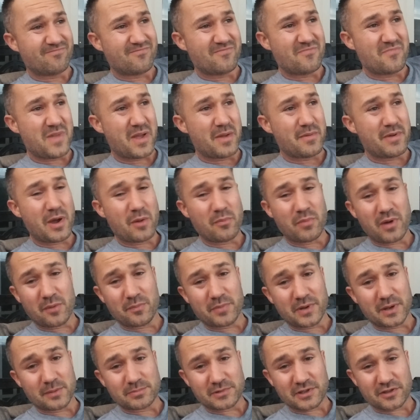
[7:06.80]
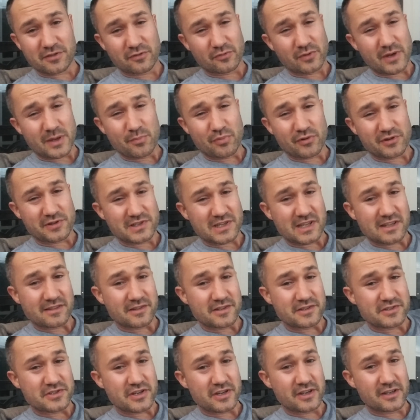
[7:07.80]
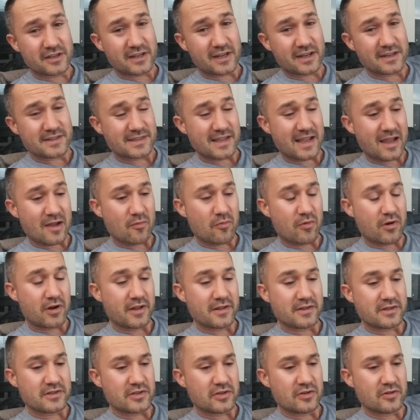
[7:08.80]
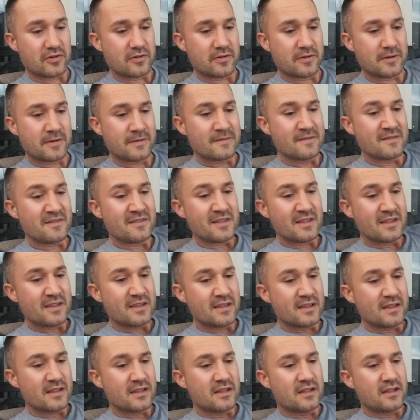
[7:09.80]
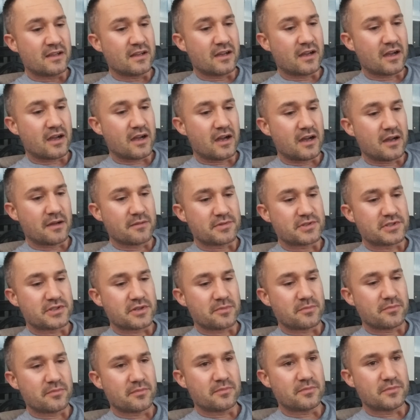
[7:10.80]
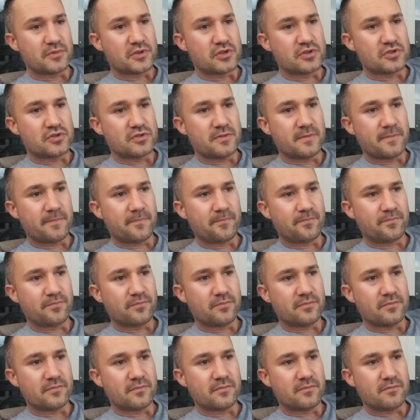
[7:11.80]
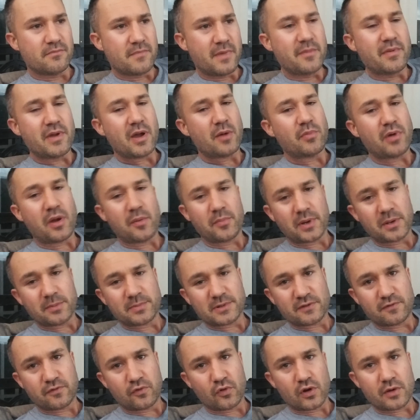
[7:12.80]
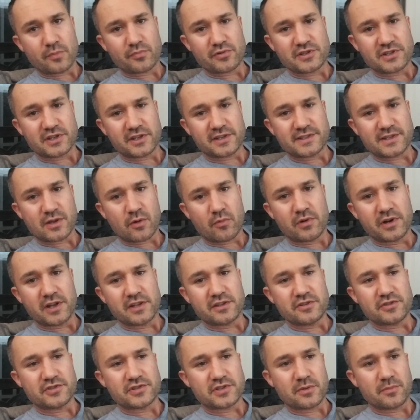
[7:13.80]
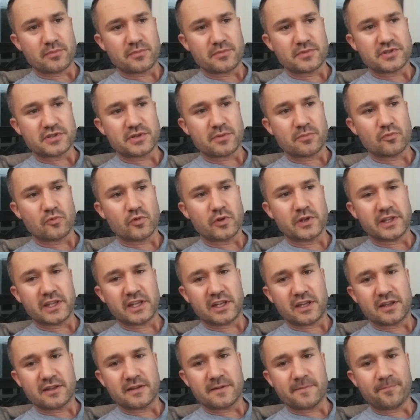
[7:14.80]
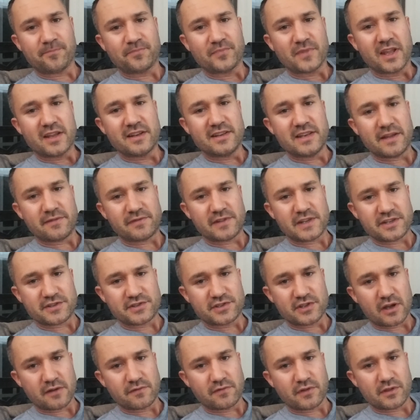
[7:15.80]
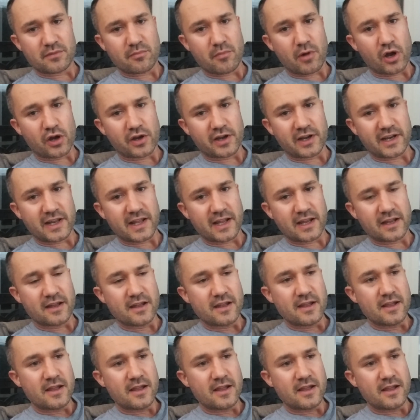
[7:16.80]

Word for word: Maybe I'll bump it up to three percent this year because I want to do uh, some, maybe I'll bump it up to forty percent because I want to do some, some really nifty stuff with marketing.